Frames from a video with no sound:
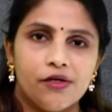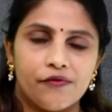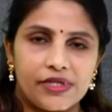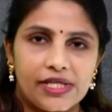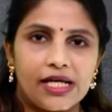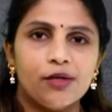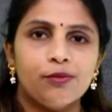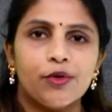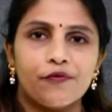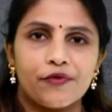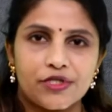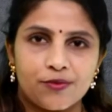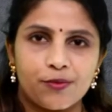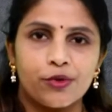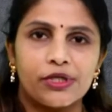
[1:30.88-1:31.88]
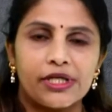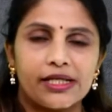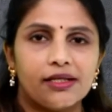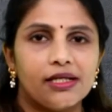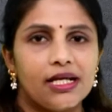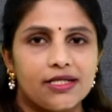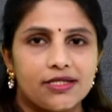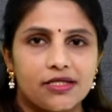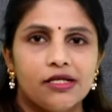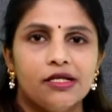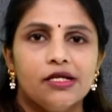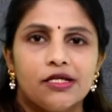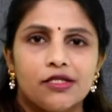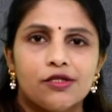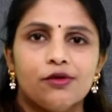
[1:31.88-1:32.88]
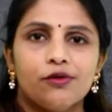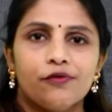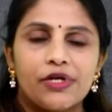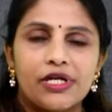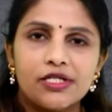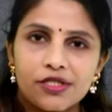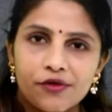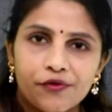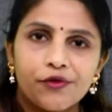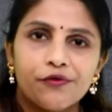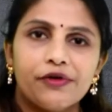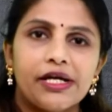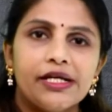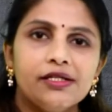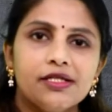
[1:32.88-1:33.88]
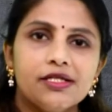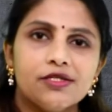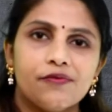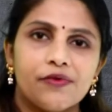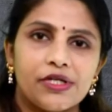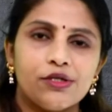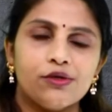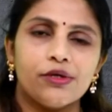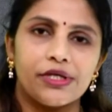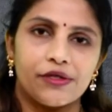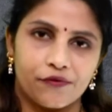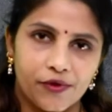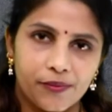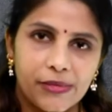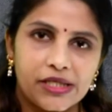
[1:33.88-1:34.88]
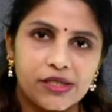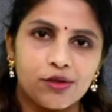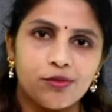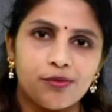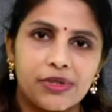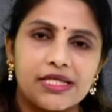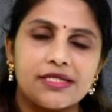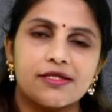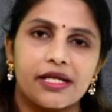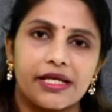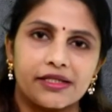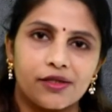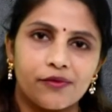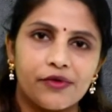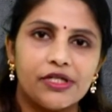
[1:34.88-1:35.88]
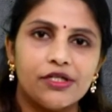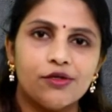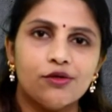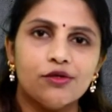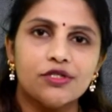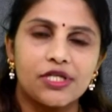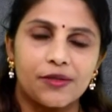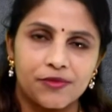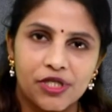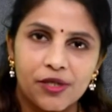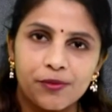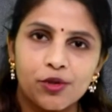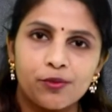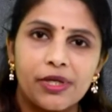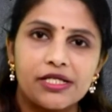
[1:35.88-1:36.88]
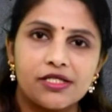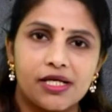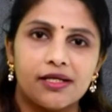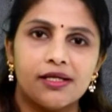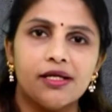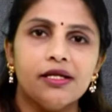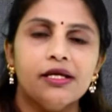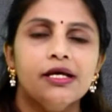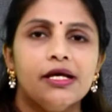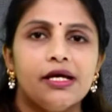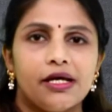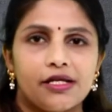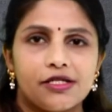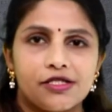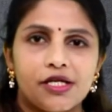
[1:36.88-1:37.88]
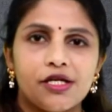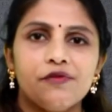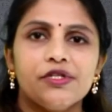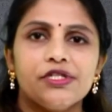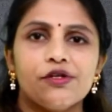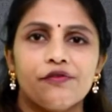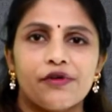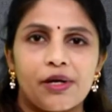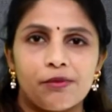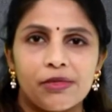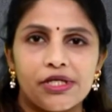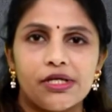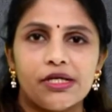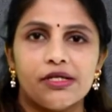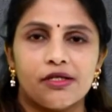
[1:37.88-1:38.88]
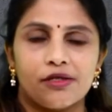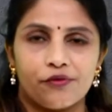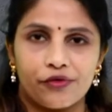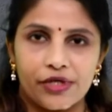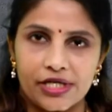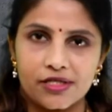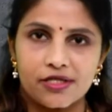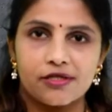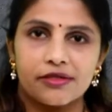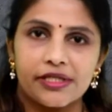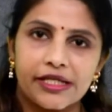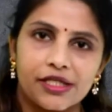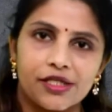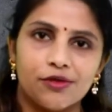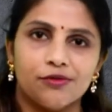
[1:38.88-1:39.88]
with the help of a spoon in a glass. So friends, if you find this video informative, please like the video, subscribe to my channel and share with your family and friends. Thank